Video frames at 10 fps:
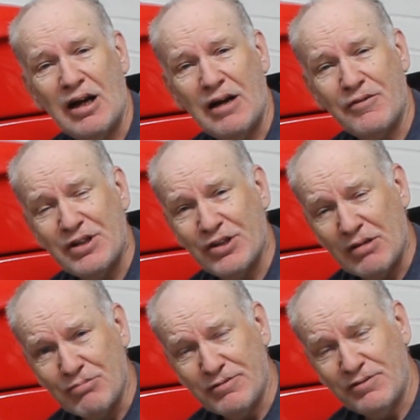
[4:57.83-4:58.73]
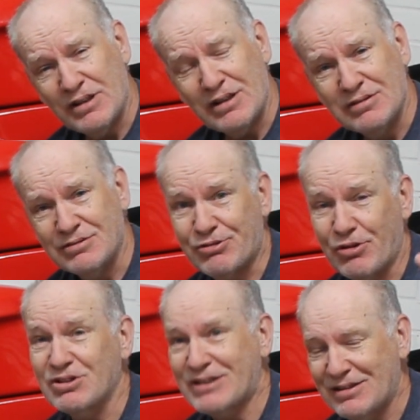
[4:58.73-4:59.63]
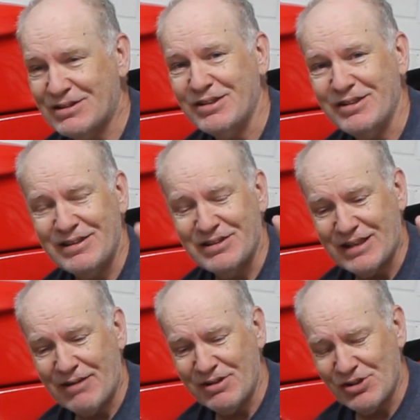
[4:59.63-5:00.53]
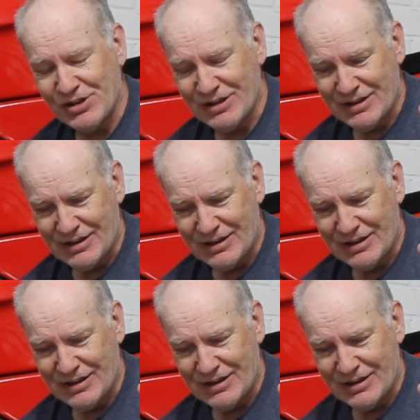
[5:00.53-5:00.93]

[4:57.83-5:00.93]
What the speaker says: I've already got a muffler stroke silencer in the garage.